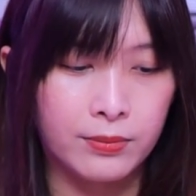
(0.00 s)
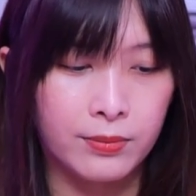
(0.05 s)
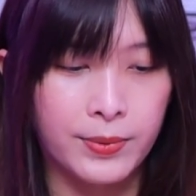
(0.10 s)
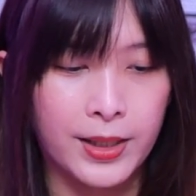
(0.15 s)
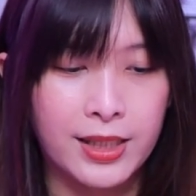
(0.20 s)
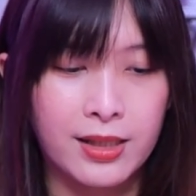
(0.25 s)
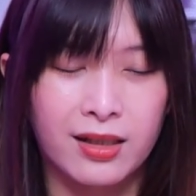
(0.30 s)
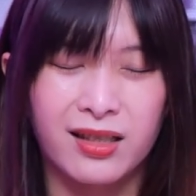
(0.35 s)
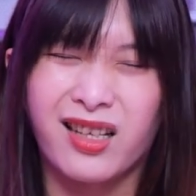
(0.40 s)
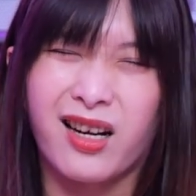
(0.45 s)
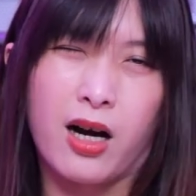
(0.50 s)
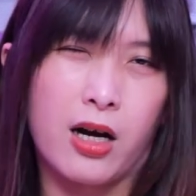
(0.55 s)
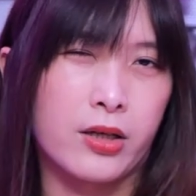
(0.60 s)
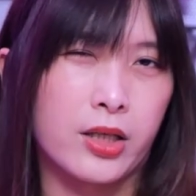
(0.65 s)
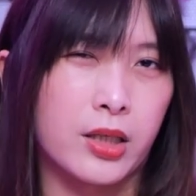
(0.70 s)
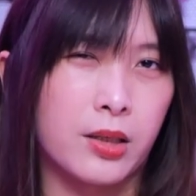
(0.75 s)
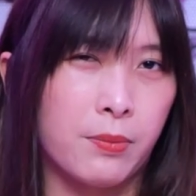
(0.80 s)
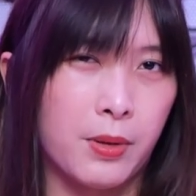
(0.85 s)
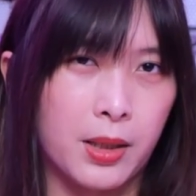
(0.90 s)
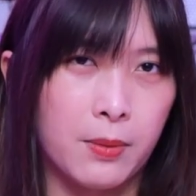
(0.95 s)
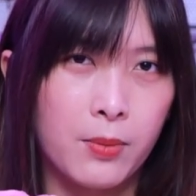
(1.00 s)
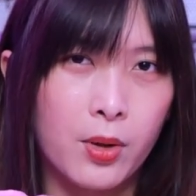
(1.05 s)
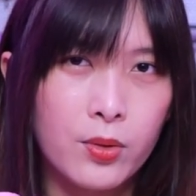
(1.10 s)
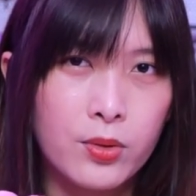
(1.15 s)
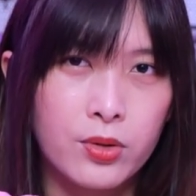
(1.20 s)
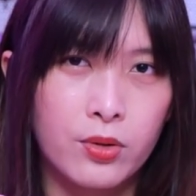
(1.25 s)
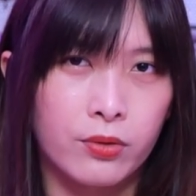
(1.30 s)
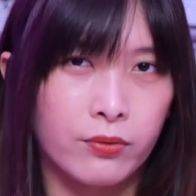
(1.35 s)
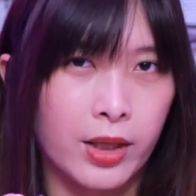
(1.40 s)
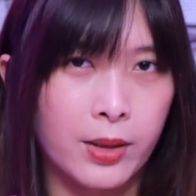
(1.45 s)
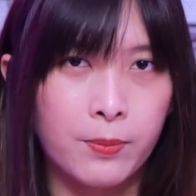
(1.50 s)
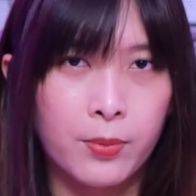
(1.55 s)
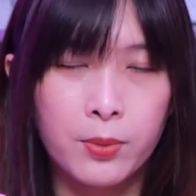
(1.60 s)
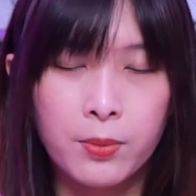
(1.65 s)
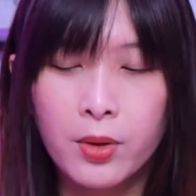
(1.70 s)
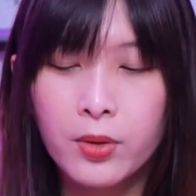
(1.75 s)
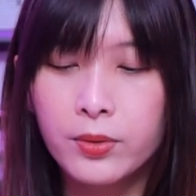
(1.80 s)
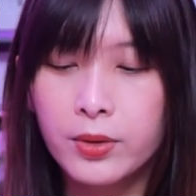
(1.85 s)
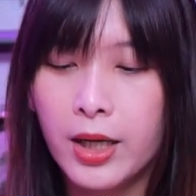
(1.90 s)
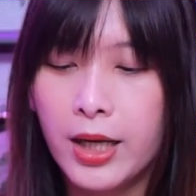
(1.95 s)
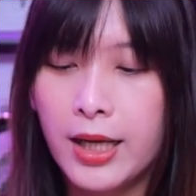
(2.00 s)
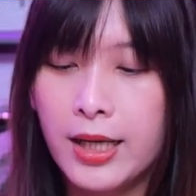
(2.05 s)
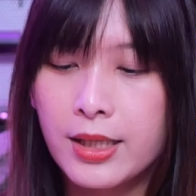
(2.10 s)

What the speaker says: basically RGB modes or rainbow mode.